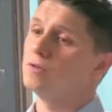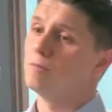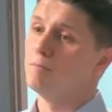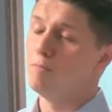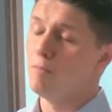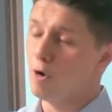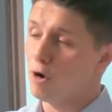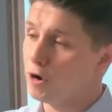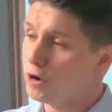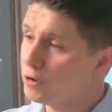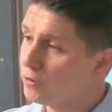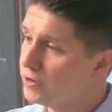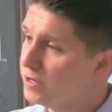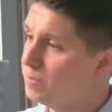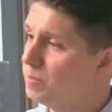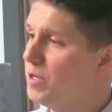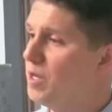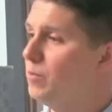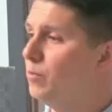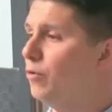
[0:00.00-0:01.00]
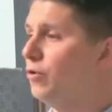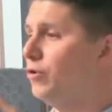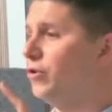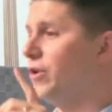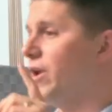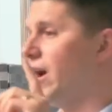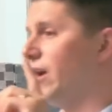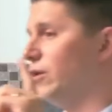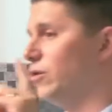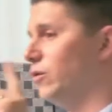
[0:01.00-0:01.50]
murdering people, you're
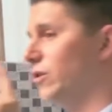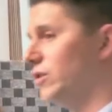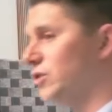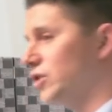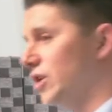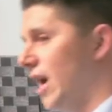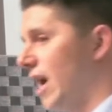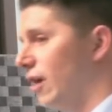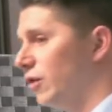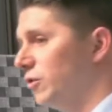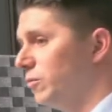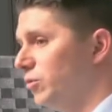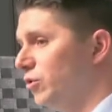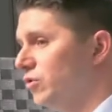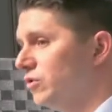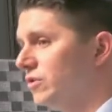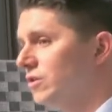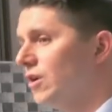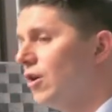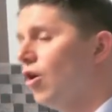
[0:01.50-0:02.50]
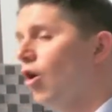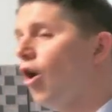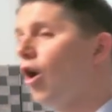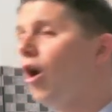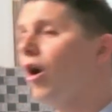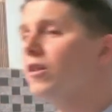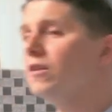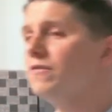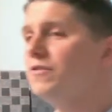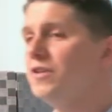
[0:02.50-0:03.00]
not doing child abuse.
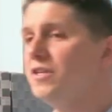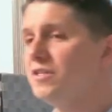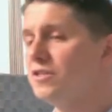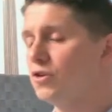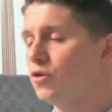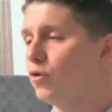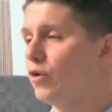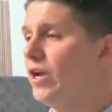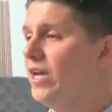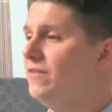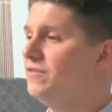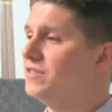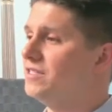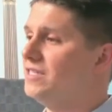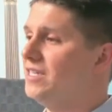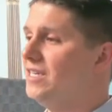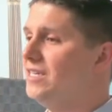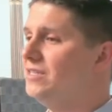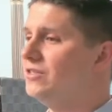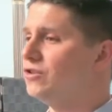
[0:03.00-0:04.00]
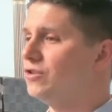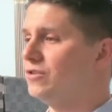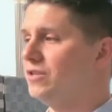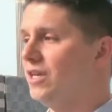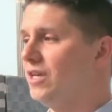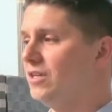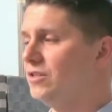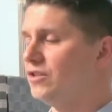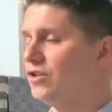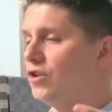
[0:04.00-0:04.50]
All of these grave sins are
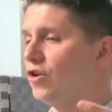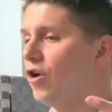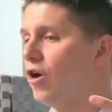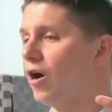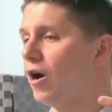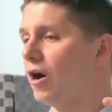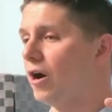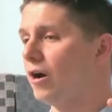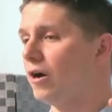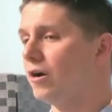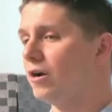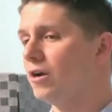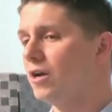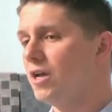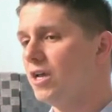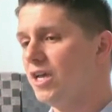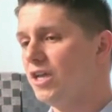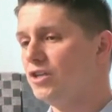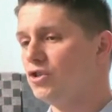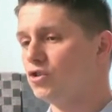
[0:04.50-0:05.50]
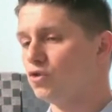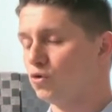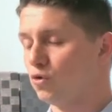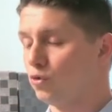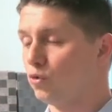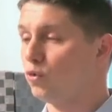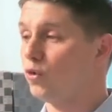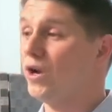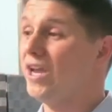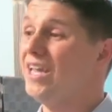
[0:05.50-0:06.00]
things that are in
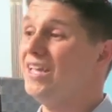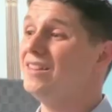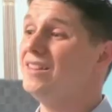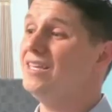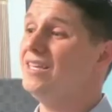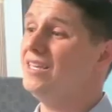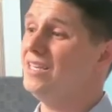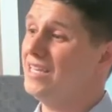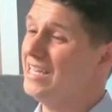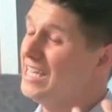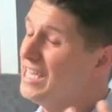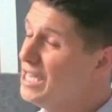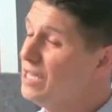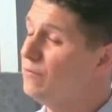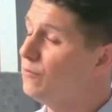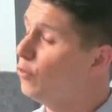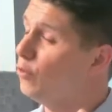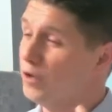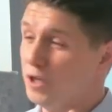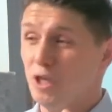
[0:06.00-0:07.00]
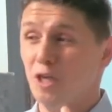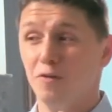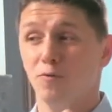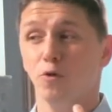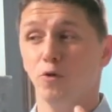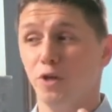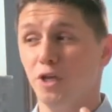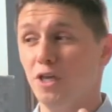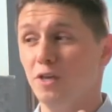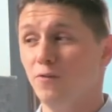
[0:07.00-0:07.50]
greatly evil,
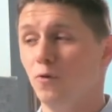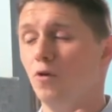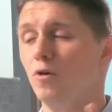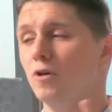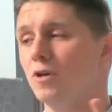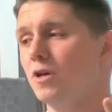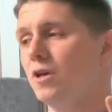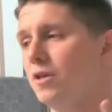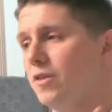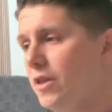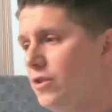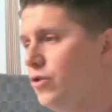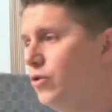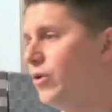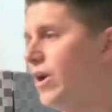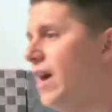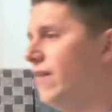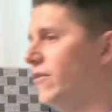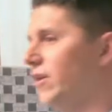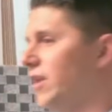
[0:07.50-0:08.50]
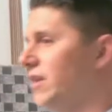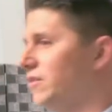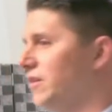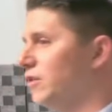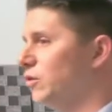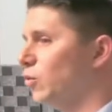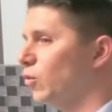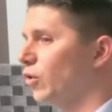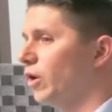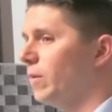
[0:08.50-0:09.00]
evil, evil, then you don't have
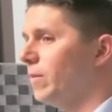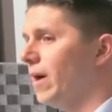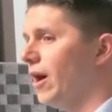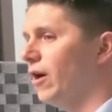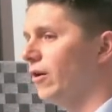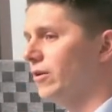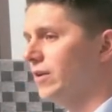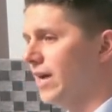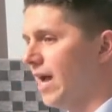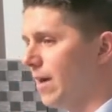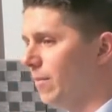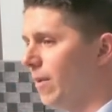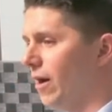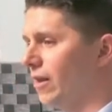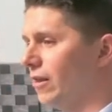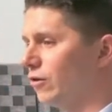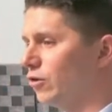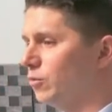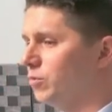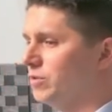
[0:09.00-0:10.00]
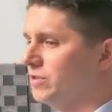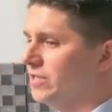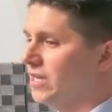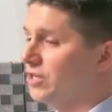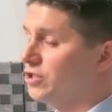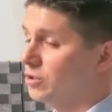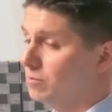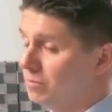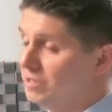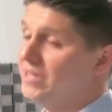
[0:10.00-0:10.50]
anything to worry about diabolical
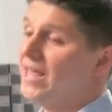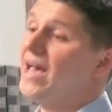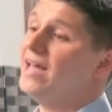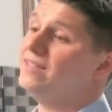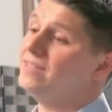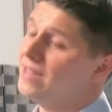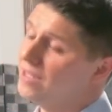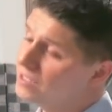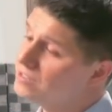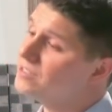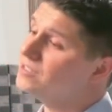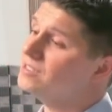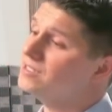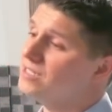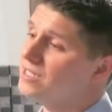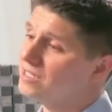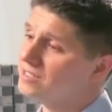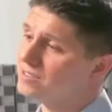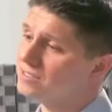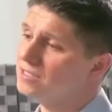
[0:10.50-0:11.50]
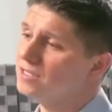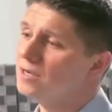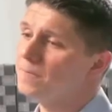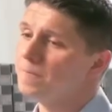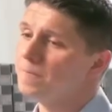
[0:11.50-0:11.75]
possession. But that does exist.